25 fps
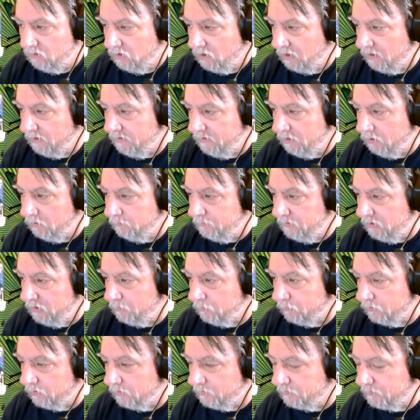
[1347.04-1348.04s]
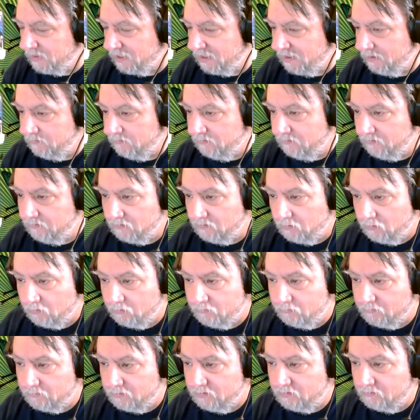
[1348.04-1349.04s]
I know people that buy
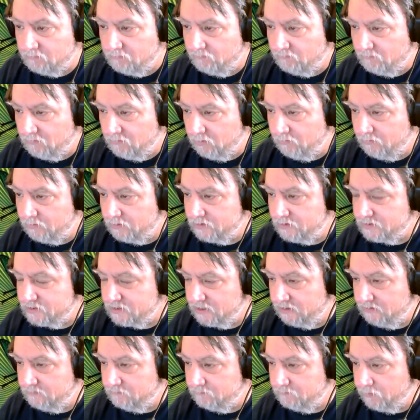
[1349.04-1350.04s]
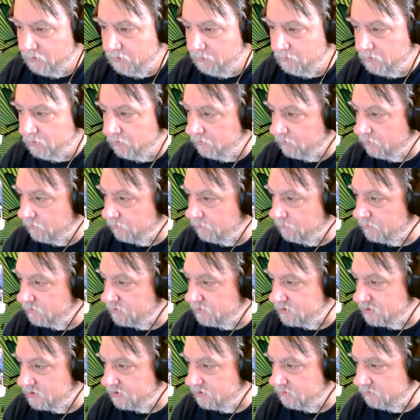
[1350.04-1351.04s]
old rotors and rebuild them,
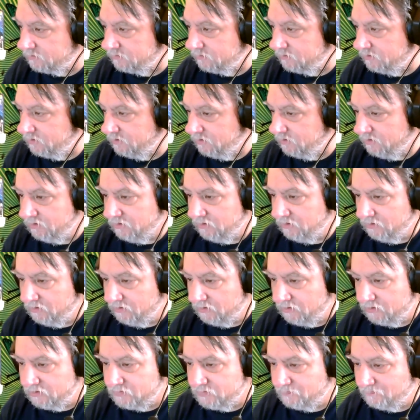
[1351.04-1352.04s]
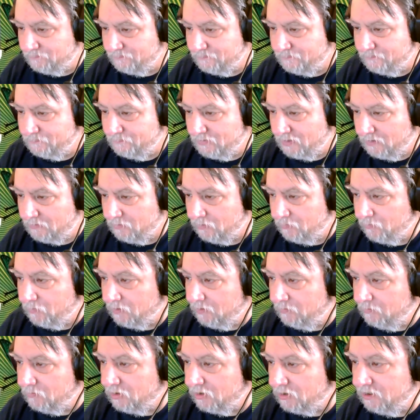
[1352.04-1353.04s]
so there's
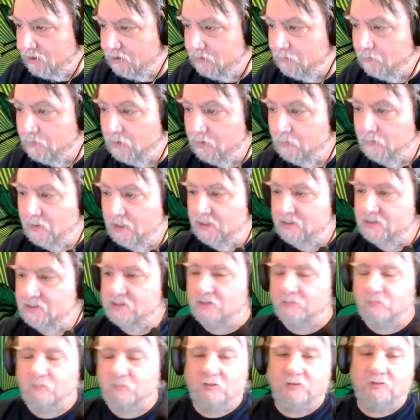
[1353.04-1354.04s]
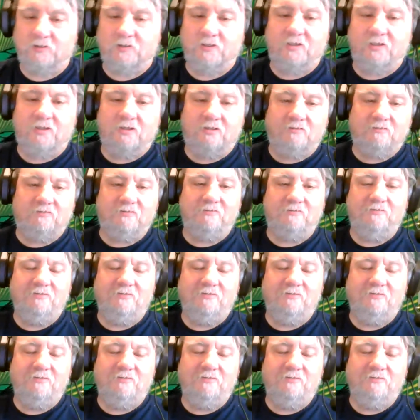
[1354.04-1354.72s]
probably money to be made somewhere in there.